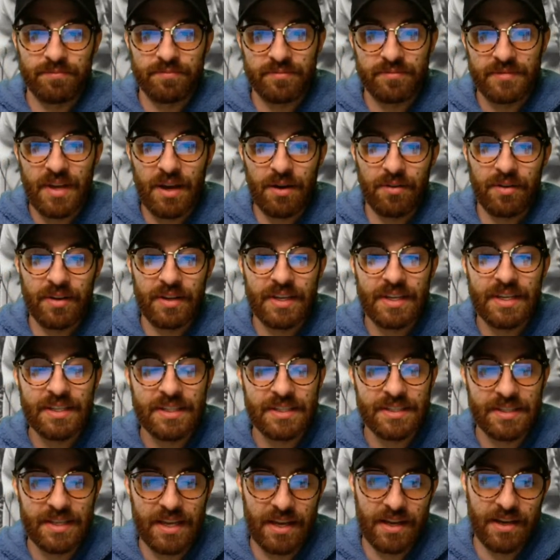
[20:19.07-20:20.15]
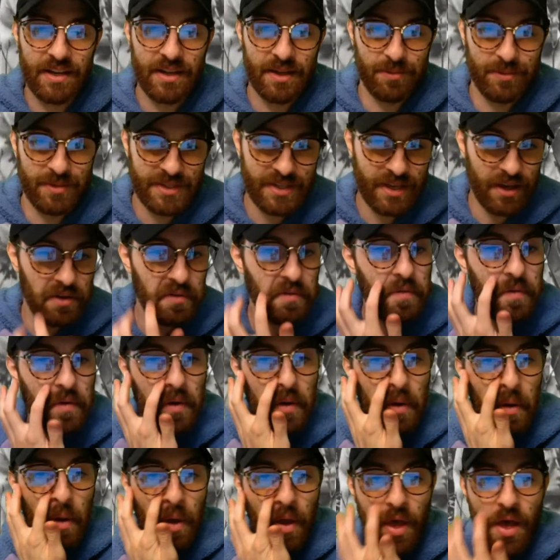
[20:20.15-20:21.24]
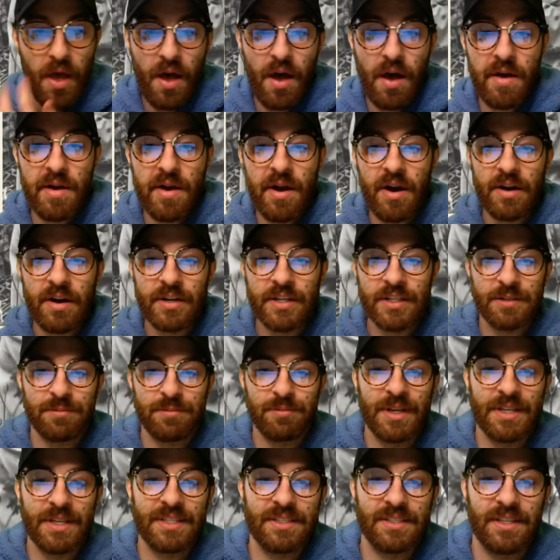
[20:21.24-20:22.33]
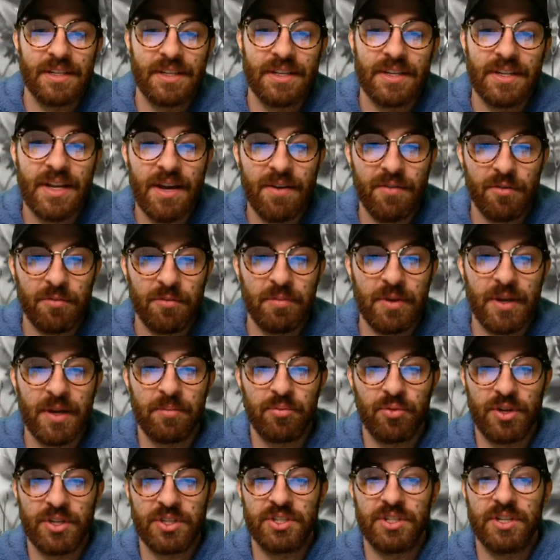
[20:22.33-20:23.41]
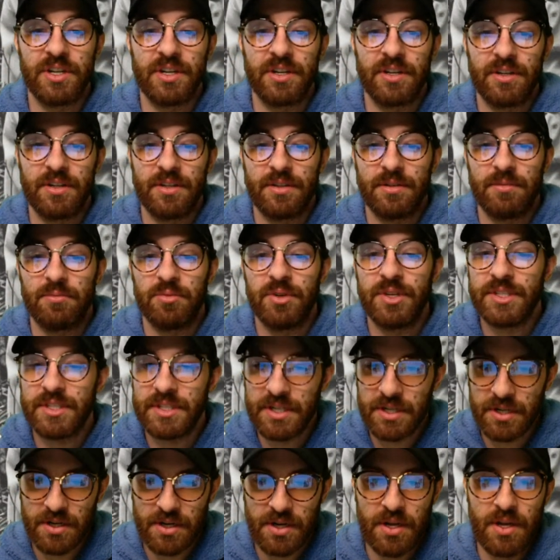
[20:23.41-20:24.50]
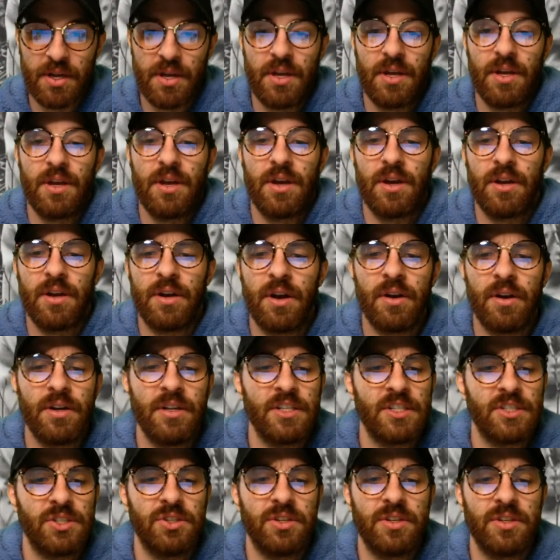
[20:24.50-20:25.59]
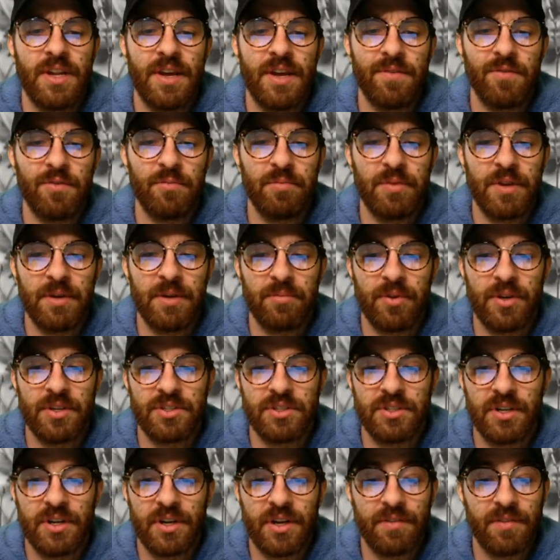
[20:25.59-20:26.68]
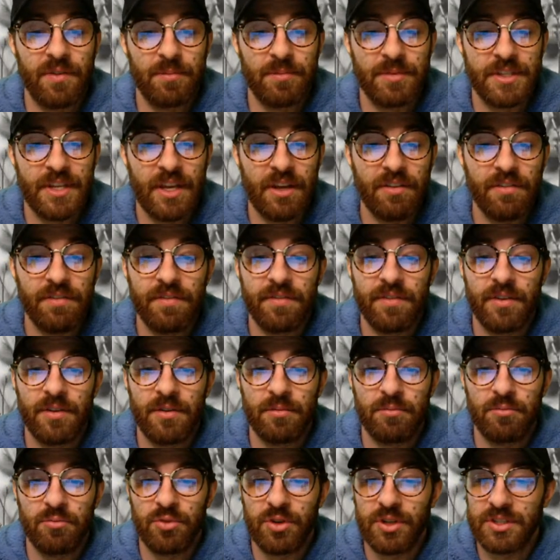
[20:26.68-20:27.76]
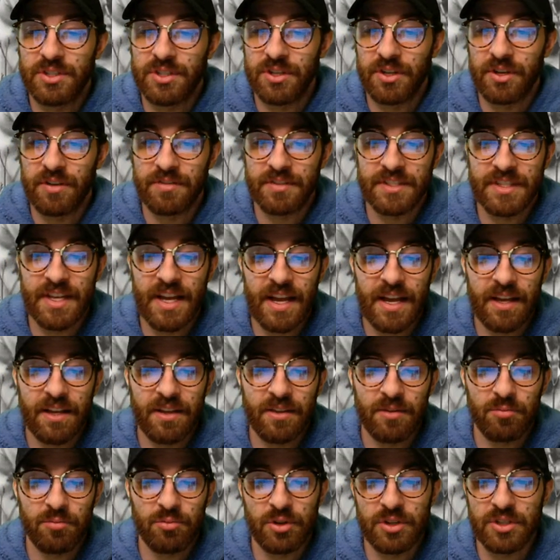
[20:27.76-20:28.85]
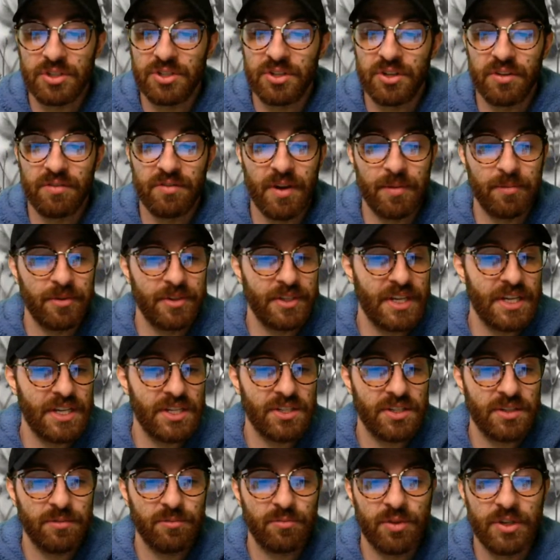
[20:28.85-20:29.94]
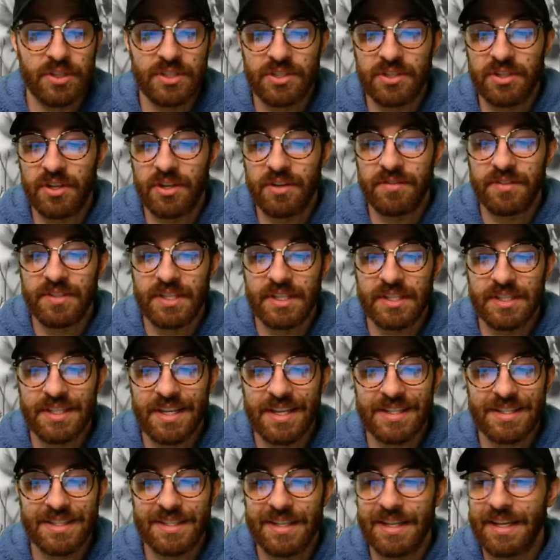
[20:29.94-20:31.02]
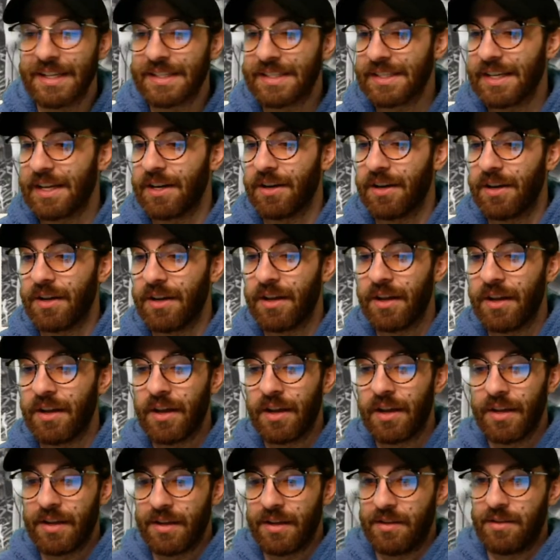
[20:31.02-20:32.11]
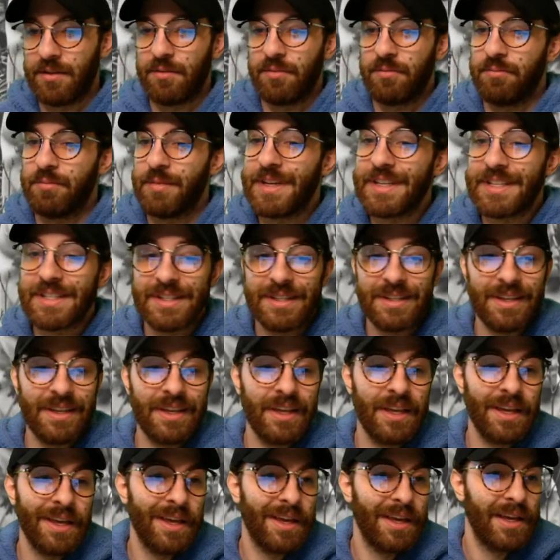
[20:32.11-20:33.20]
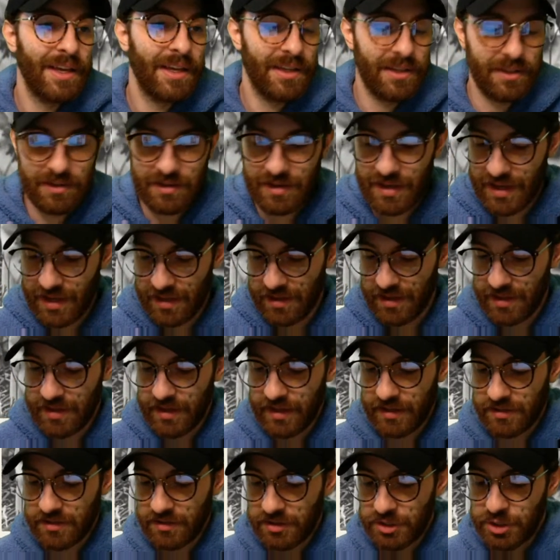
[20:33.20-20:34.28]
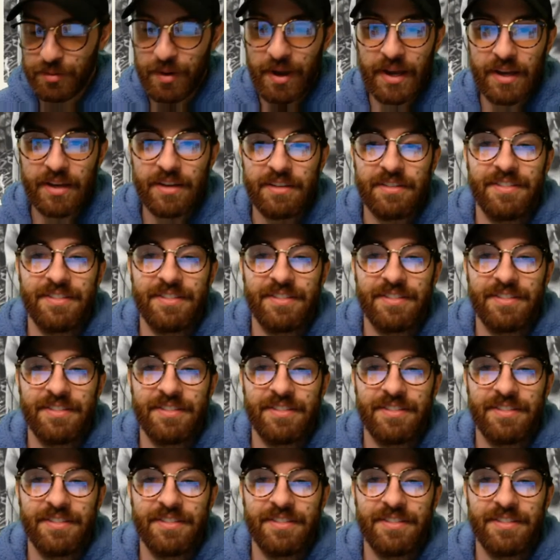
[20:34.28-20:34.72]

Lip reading: Now, he said himself, an artist must never be a prisoner. Prisoner? An artist should never be a prisoner of himself, prisoner of style, prisoner of reputation, prisoner of success, etc. Basically, you can't let things hold you back.